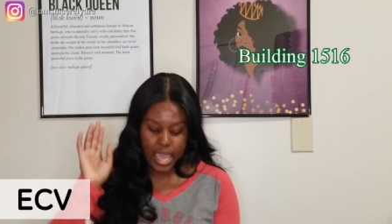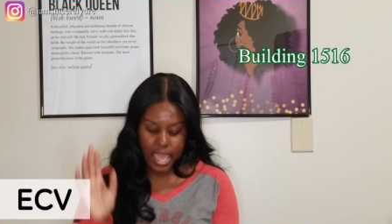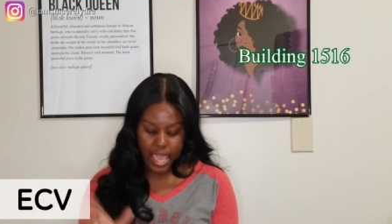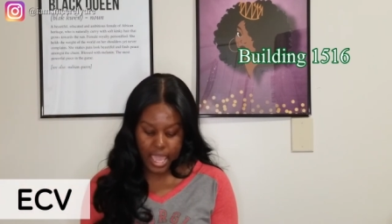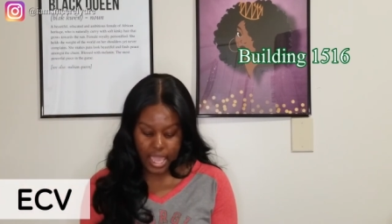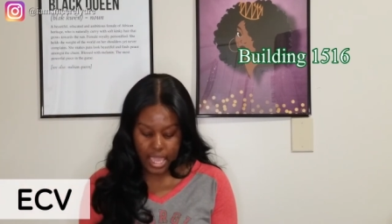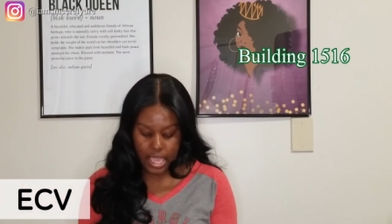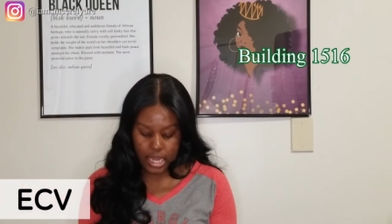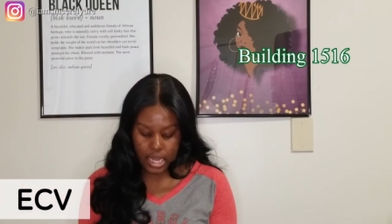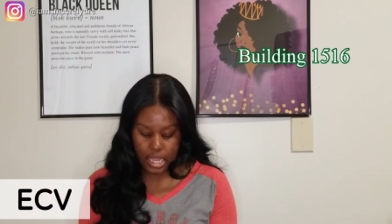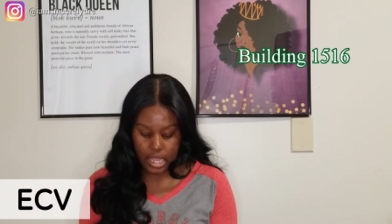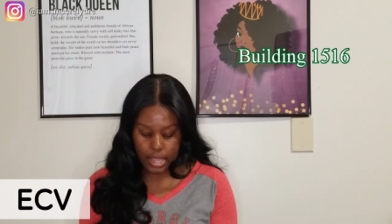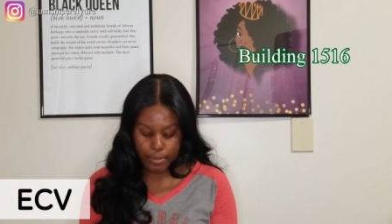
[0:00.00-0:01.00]

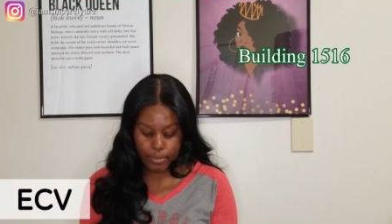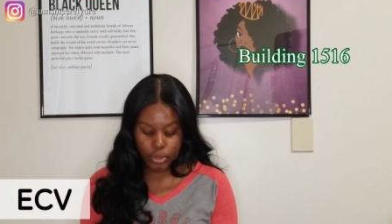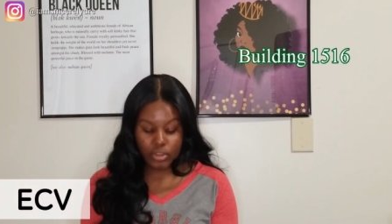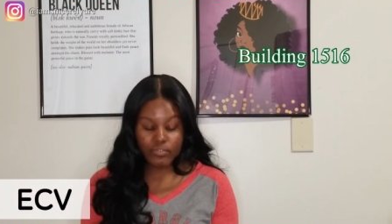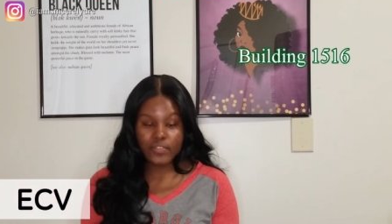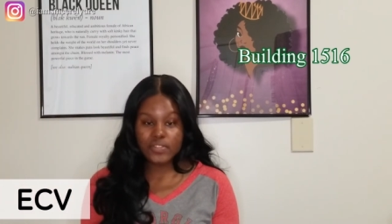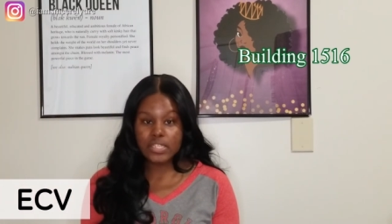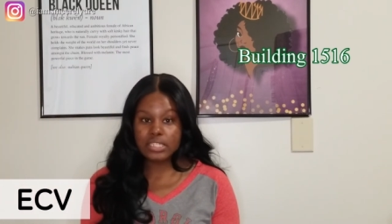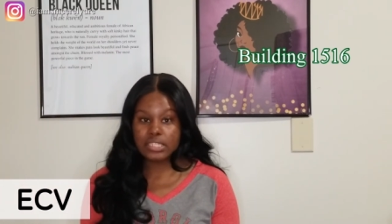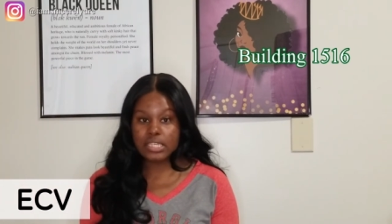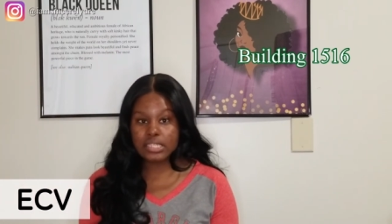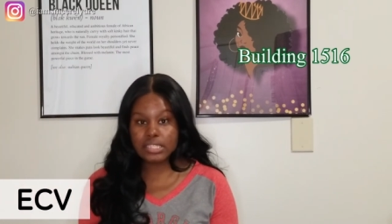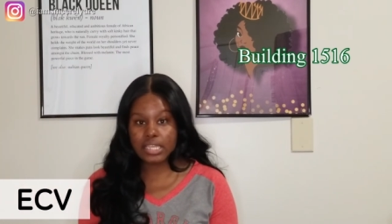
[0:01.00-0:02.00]
And building
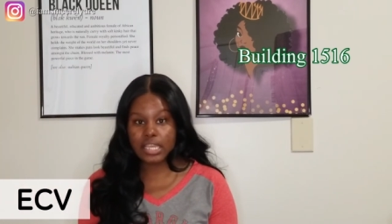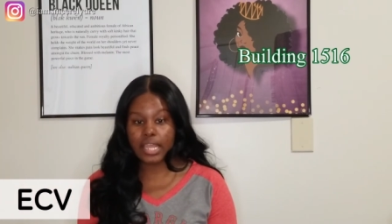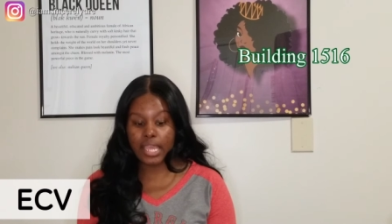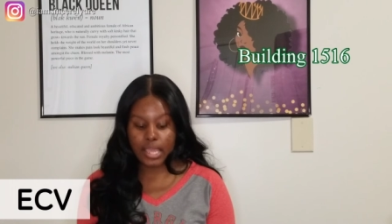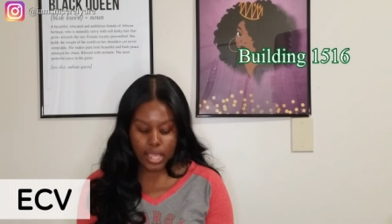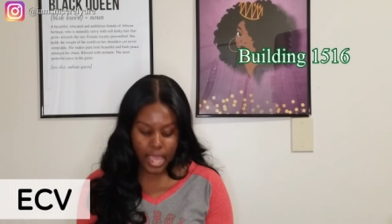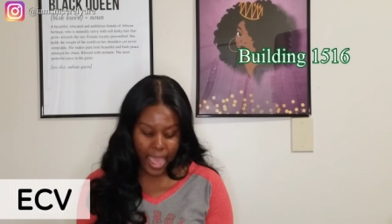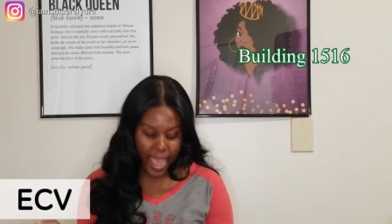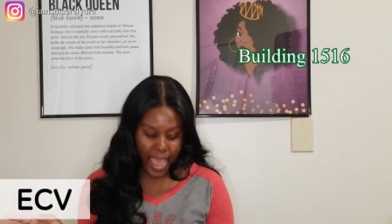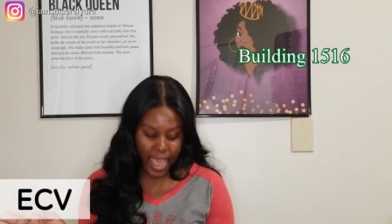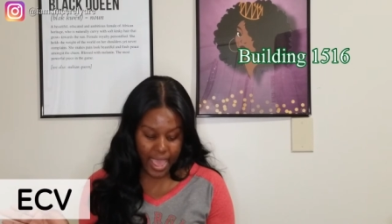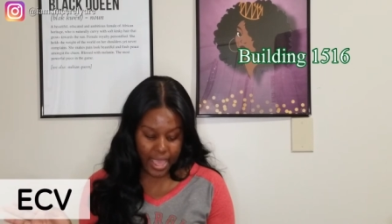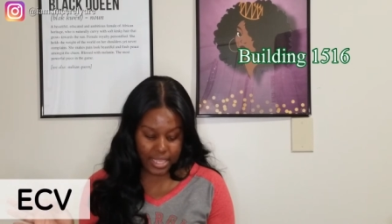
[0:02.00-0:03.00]
1516, it
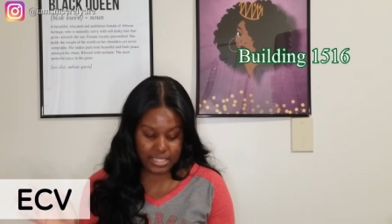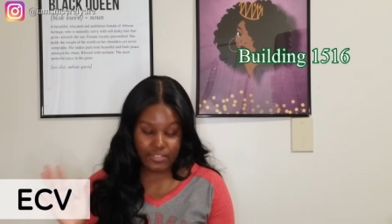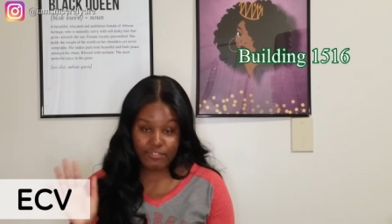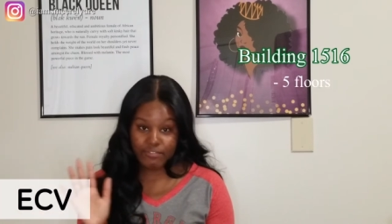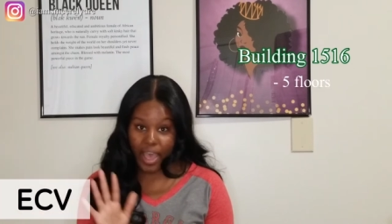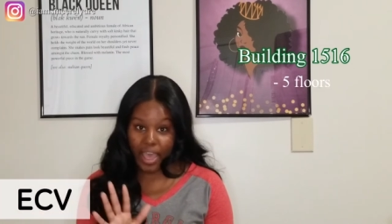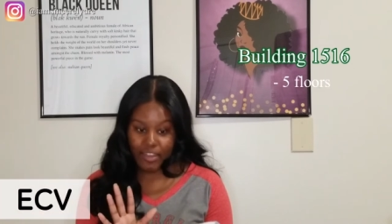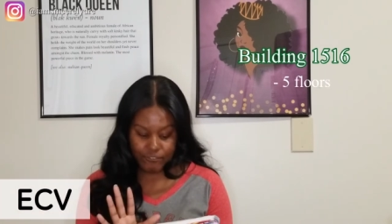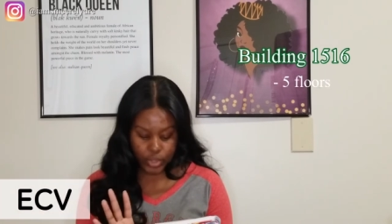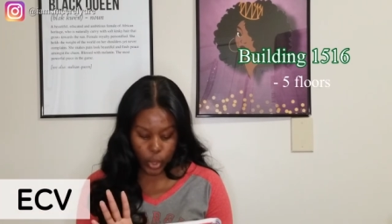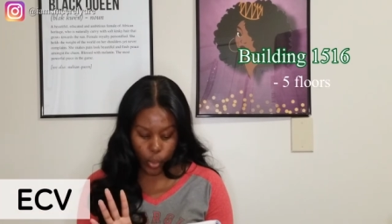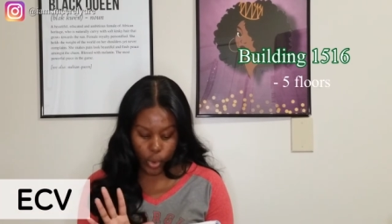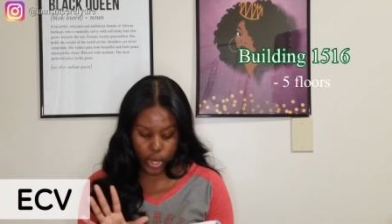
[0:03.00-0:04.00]
has five
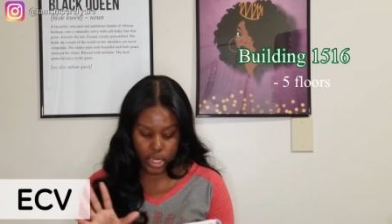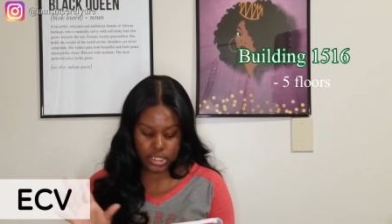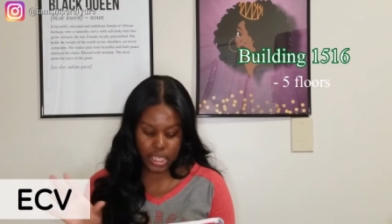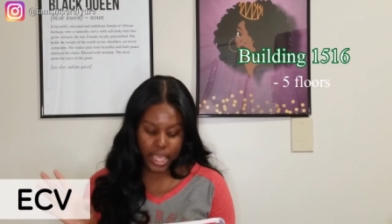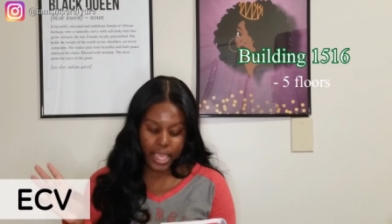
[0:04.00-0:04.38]
floors.